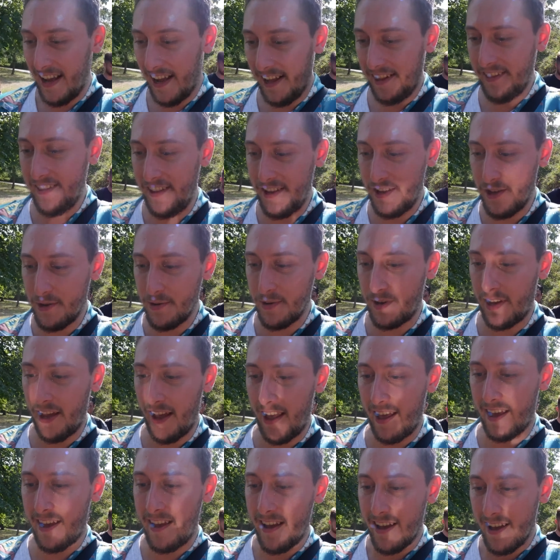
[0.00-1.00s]
in the
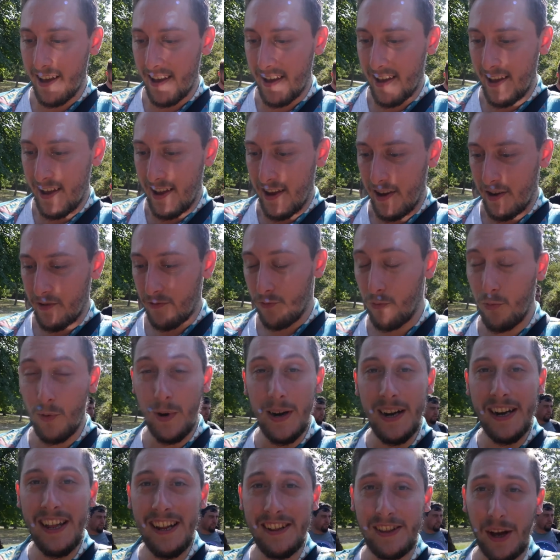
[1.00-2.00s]
UK.
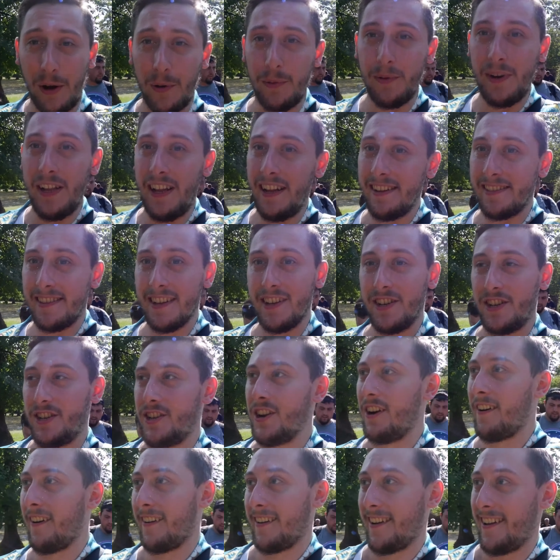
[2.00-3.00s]
Really don't need this
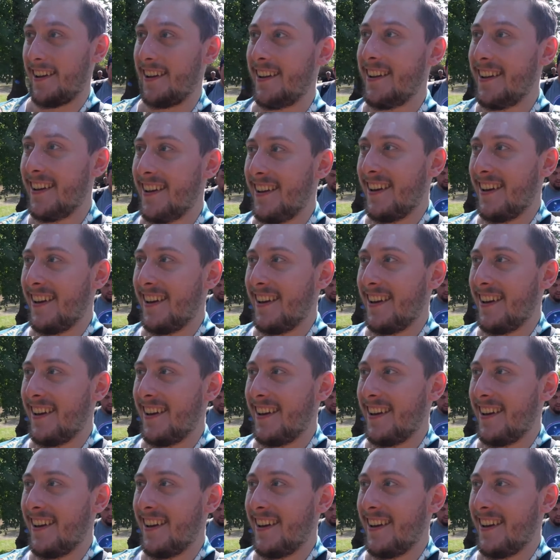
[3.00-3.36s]
shiny.